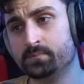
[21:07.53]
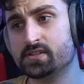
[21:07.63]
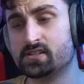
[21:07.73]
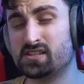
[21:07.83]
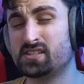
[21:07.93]

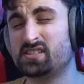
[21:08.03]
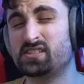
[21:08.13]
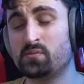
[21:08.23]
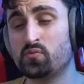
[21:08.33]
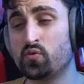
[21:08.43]
This is a
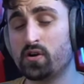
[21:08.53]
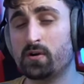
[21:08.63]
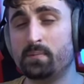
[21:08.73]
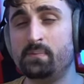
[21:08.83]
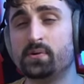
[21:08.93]
system
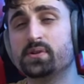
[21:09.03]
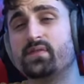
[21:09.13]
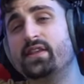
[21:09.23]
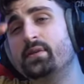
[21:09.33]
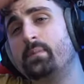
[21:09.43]
where people
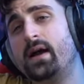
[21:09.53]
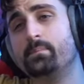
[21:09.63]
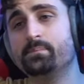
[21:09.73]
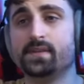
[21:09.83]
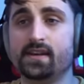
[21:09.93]
divide the
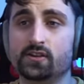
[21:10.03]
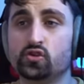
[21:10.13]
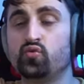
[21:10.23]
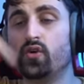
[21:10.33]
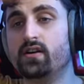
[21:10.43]
map in a
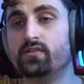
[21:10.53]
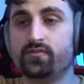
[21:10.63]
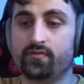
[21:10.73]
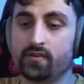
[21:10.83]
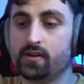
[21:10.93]

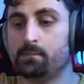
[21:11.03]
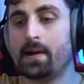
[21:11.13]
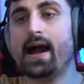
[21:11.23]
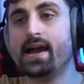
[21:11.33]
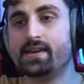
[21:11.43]
12
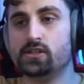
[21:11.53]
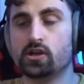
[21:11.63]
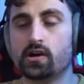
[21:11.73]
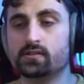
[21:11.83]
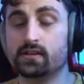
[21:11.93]
pie
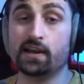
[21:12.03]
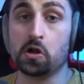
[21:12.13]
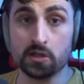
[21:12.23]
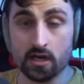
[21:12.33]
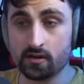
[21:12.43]
chart, like a
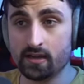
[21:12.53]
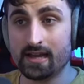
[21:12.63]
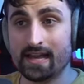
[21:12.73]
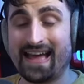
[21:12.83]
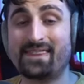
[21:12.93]
clock,
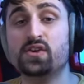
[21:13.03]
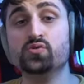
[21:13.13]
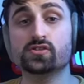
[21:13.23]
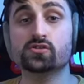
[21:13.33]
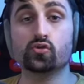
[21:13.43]
and they
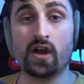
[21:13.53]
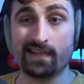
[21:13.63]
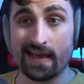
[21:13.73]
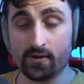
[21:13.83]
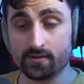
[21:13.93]
use this to
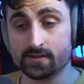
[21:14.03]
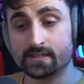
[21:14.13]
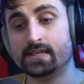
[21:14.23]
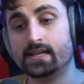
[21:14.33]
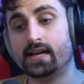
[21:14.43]
call out
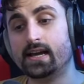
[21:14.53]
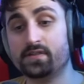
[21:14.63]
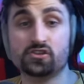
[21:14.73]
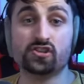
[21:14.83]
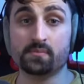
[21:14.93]
and
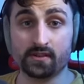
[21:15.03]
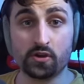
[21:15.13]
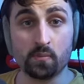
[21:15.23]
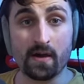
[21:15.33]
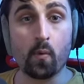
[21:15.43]
this is something that
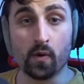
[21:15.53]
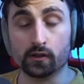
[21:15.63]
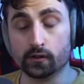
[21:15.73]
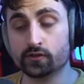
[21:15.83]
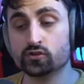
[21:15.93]
you might want to
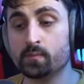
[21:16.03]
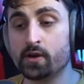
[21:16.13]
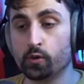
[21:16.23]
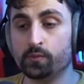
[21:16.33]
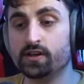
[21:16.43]
learn to
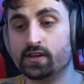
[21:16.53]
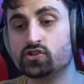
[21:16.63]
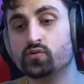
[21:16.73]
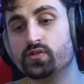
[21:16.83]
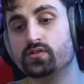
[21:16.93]
make
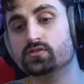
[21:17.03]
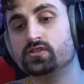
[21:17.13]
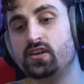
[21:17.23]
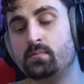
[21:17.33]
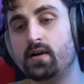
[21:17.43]
communication with your
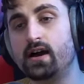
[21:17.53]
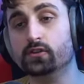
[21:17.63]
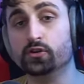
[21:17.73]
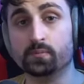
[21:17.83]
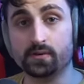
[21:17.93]
team a
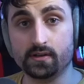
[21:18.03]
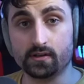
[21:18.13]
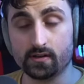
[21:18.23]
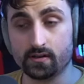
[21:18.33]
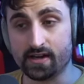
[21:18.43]
little bit
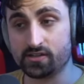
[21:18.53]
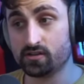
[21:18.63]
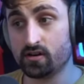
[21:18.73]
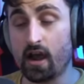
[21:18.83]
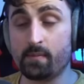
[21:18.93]

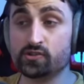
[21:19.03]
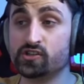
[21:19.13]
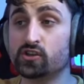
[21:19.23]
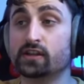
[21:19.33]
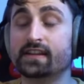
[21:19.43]
nicer. I'm also
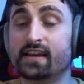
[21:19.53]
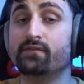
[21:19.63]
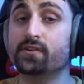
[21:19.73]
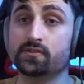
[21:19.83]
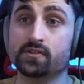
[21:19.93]
going to link a
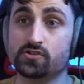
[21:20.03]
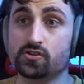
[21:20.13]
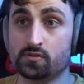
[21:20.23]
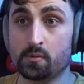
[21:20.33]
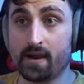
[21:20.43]
video in the
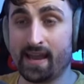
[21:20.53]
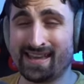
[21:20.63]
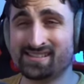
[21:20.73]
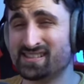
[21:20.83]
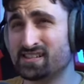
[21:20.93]
description by
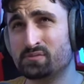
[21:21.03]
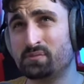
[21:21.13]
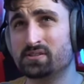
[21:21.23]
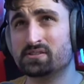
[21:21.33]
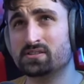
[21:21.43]
Hans that
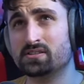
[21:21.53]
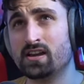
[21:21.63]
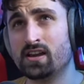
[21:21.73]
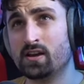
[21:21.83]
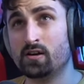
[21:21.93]
explains this
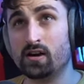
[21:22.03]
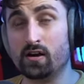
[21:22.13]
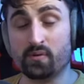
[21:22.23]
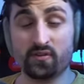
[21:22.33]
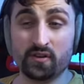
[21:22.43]
uh,
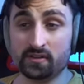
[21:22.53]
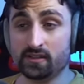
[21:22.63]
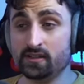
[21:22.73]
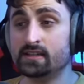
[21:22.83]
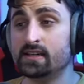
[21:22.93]
perfectly.